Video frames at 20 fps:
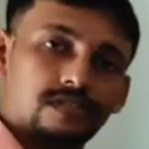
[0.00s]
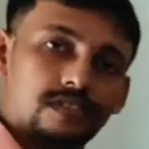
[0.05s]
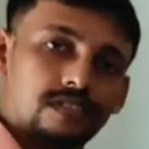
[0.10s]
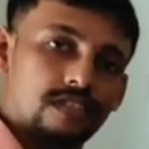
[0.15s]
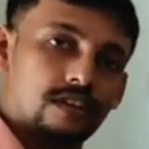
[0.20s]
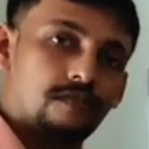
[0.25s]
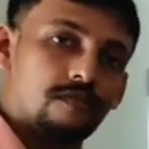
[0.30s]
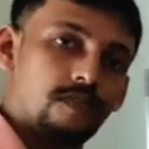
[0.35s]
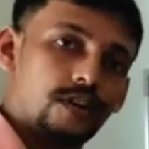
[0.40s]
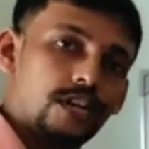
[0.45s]

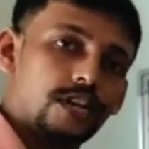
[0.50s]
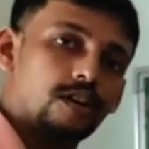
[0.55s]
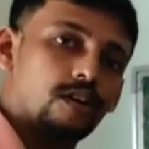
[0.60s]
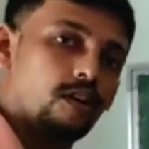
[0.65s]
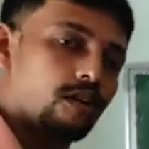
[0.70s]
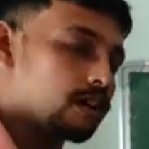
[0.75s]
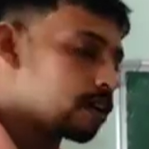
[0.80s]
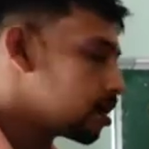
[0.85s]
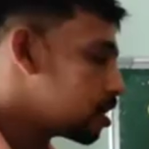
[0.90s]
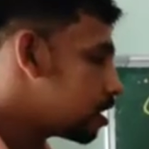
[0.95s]
They feed
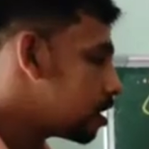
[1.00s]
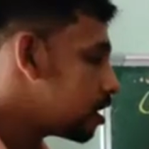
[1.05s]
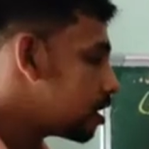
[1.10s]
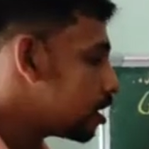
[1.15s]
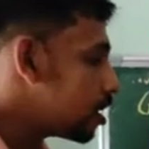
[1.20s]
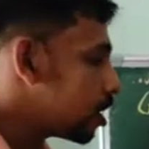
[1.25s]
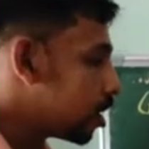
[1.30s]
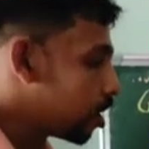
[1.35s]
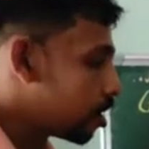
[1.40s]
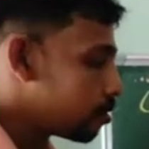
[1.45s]
on
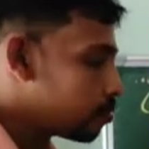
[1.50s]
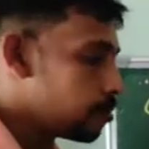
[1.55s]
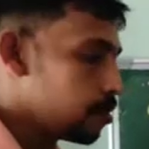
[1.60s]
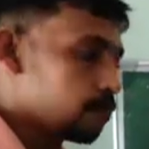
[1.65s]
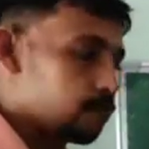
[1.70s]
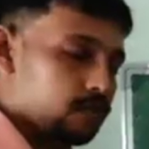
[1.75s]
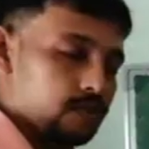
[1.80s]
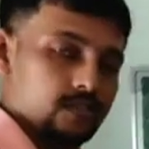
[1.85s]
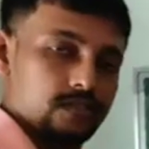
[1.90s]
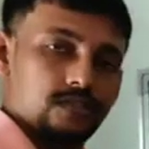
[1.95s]

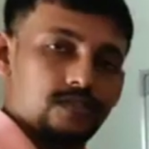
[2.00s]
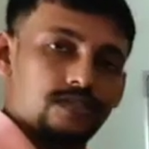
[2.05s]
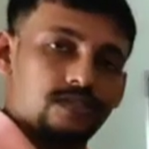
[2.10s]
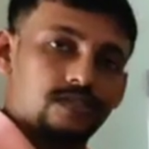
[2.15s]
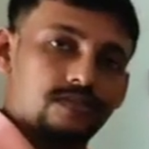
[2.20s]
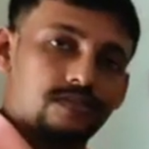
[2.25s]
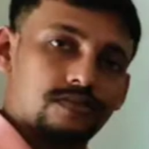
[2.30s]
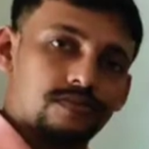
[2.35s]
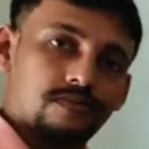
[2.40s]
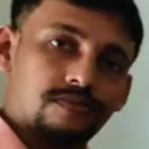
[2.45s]
herbivores.